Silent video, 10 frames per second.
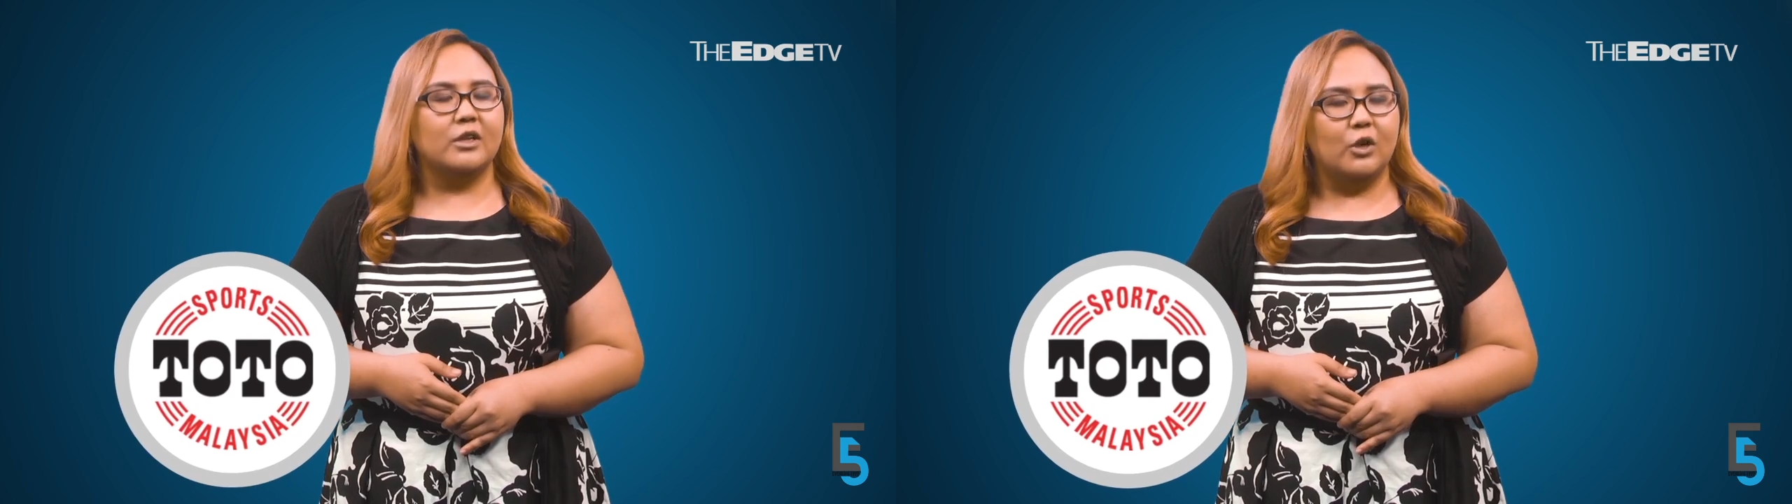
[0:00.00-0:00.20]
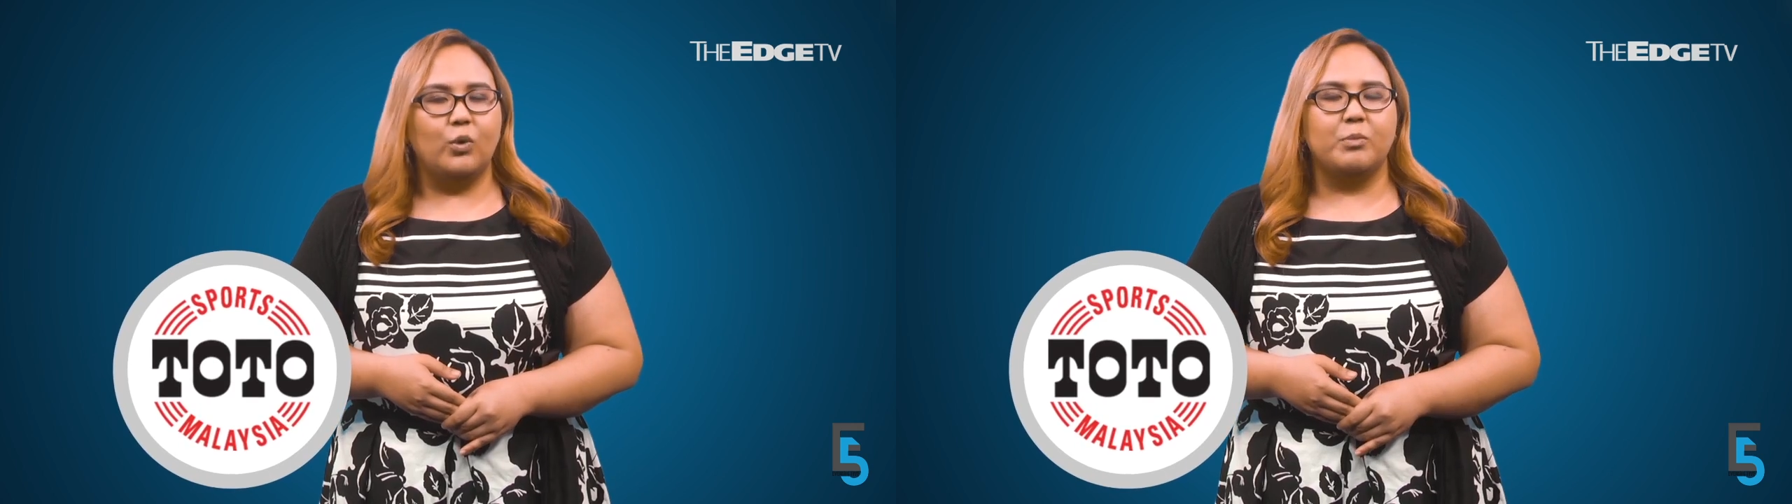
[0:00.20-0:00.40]

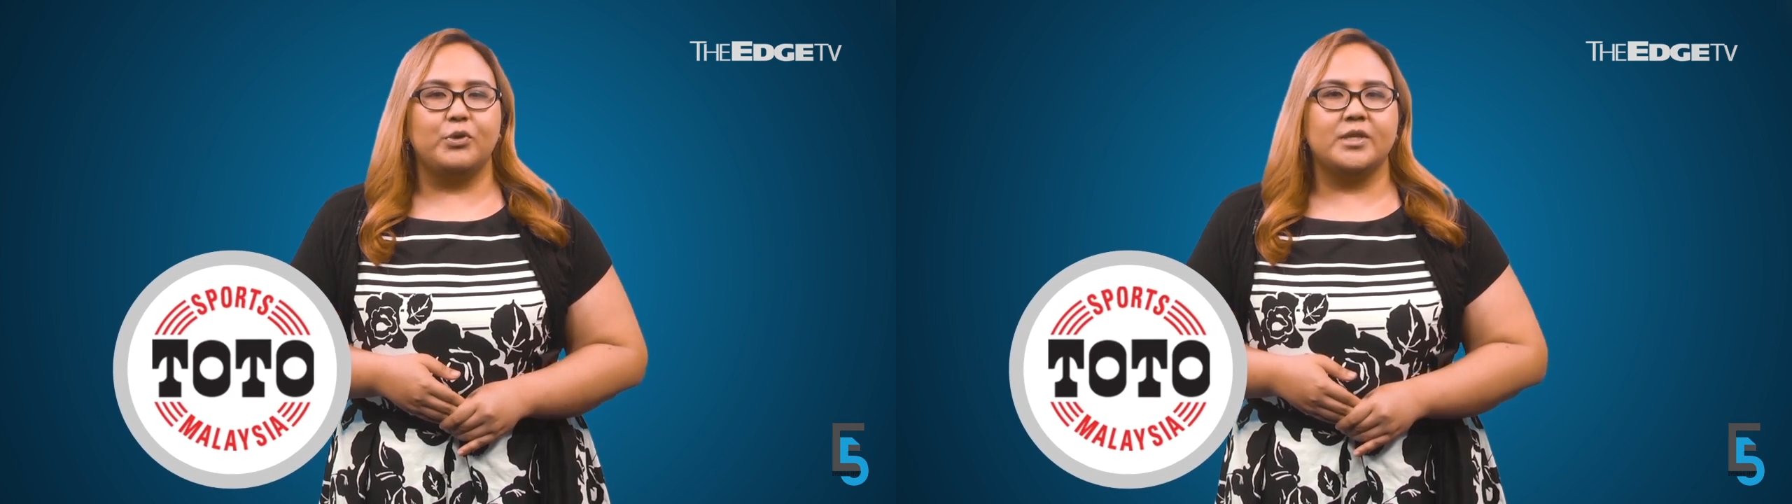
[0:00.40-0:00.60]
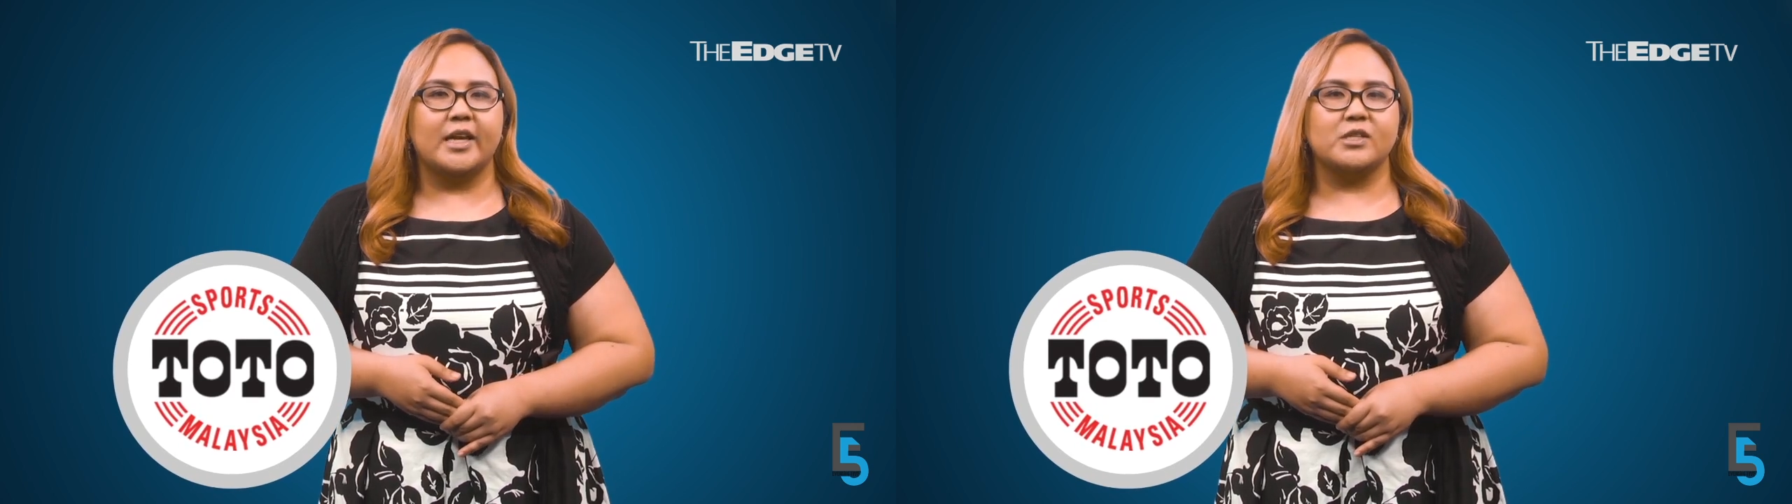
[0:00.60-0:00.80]
lower
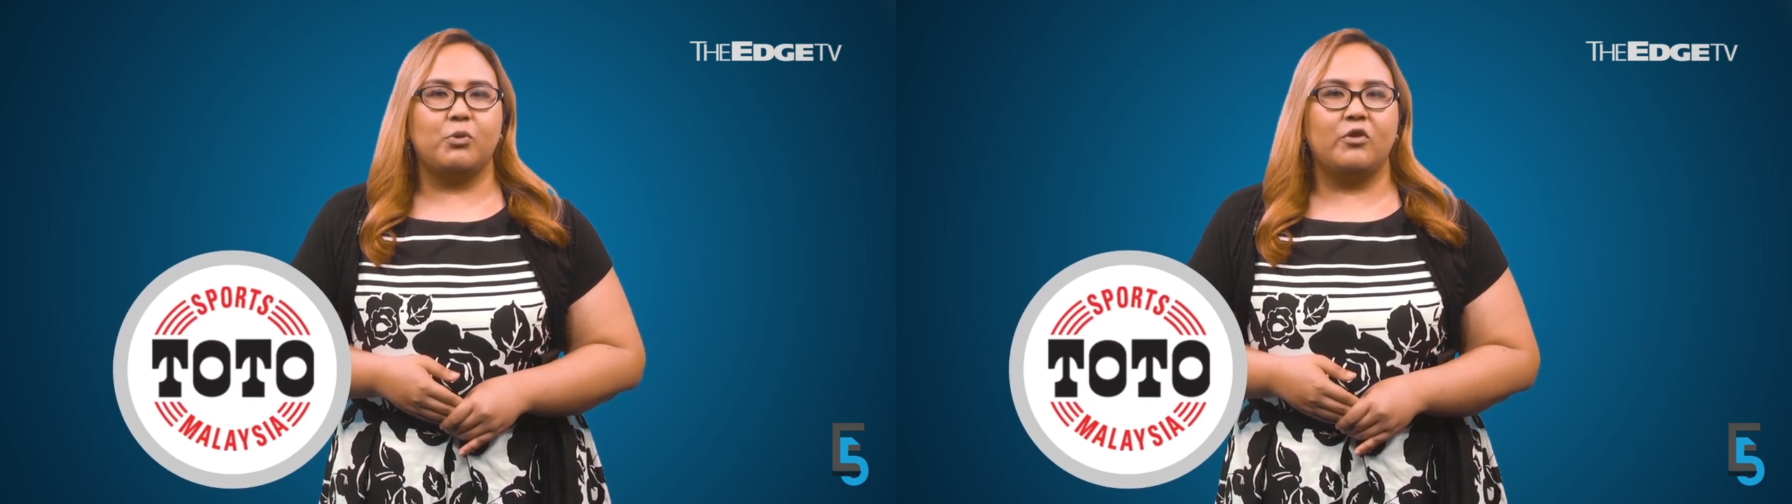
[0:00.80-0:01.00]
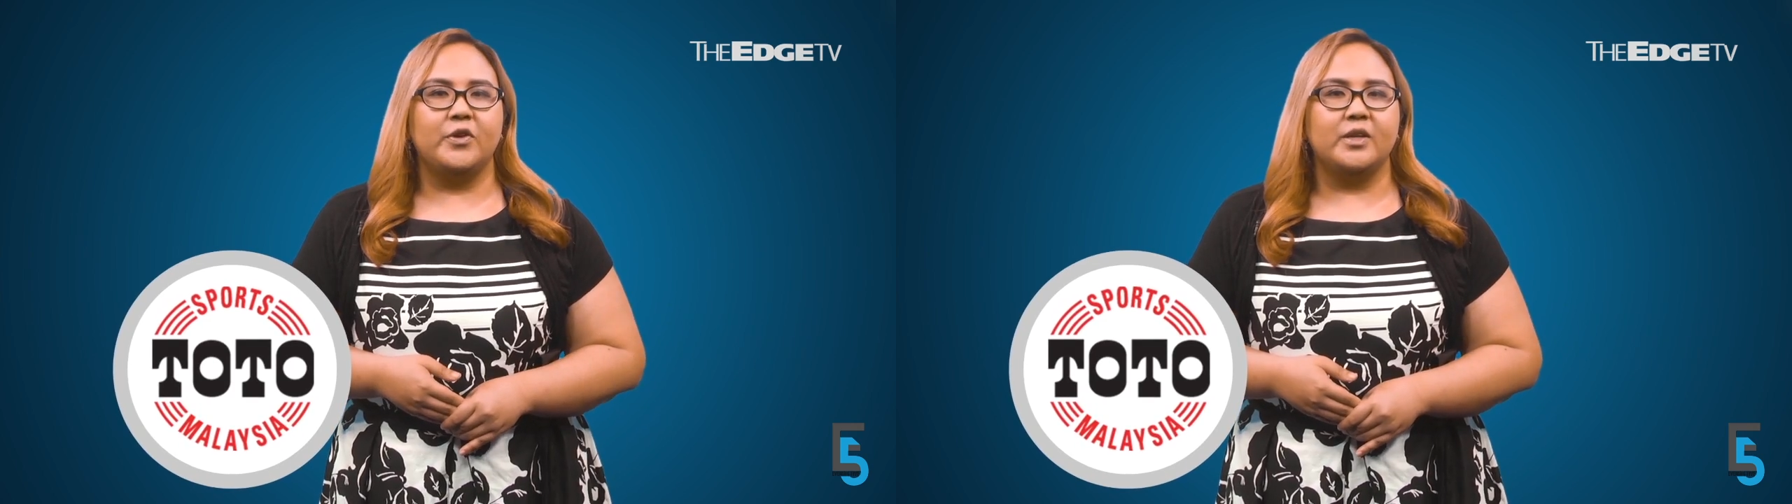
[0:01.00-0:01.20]
pre-tax
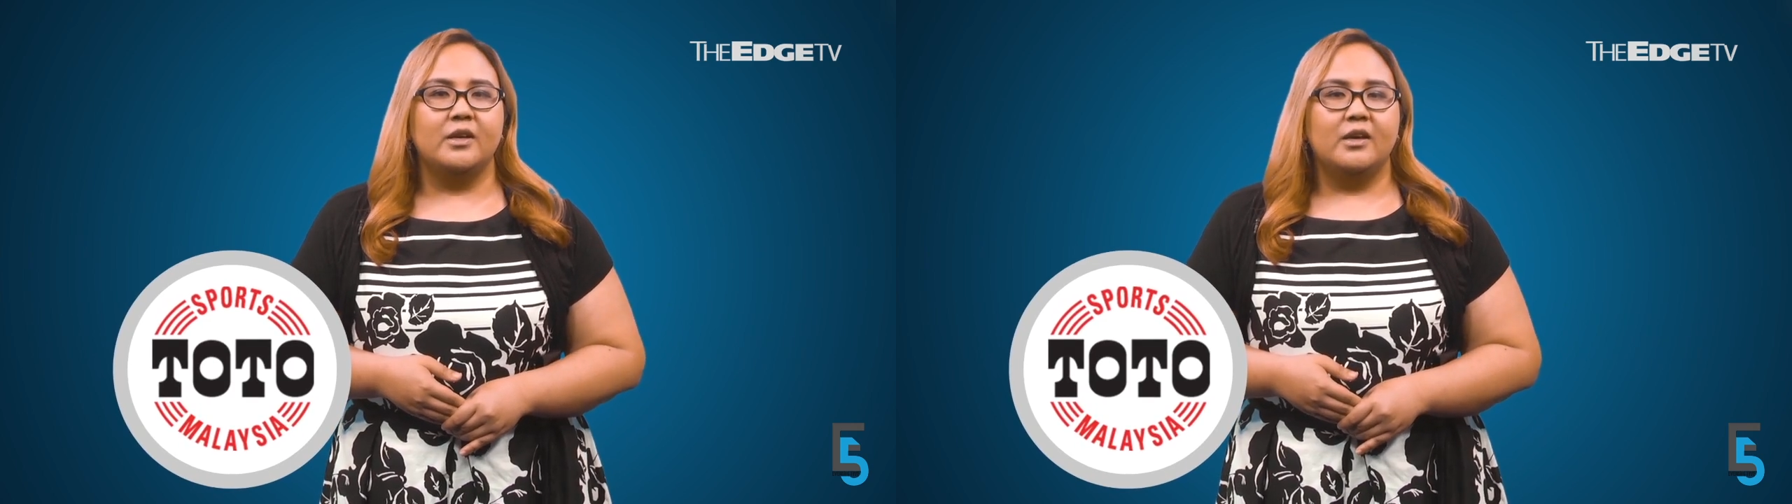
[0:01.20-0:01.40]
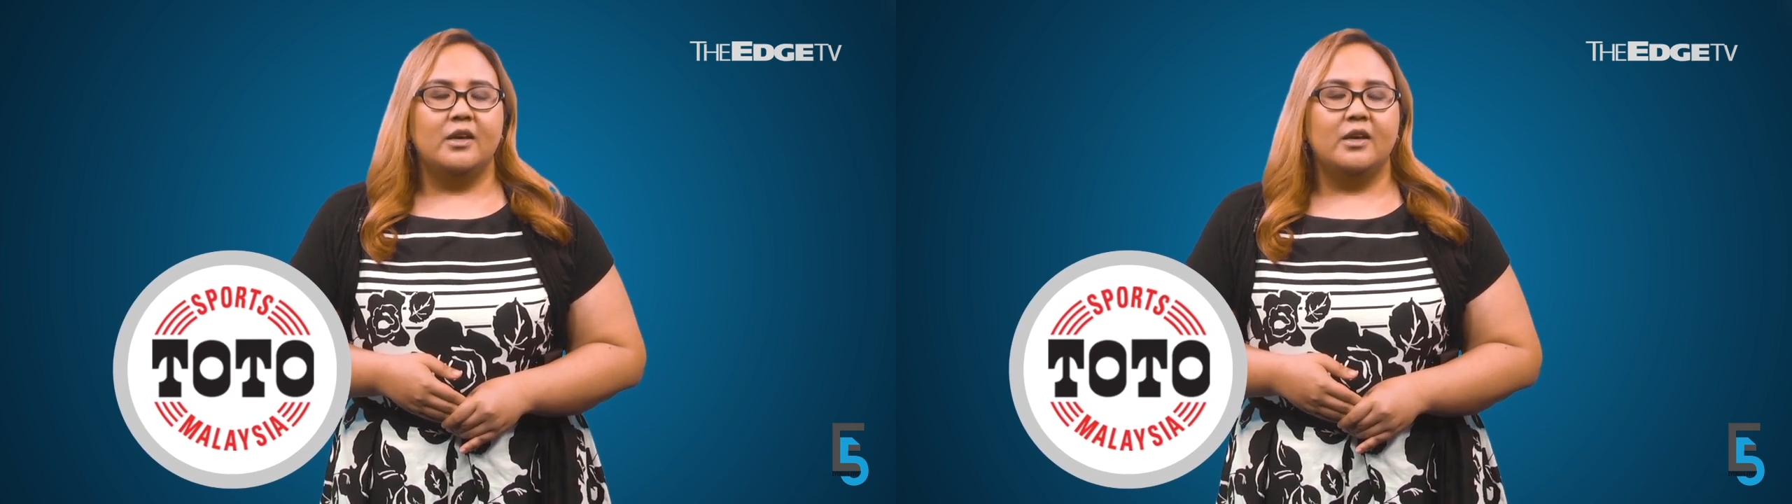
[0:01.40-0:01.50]
profit.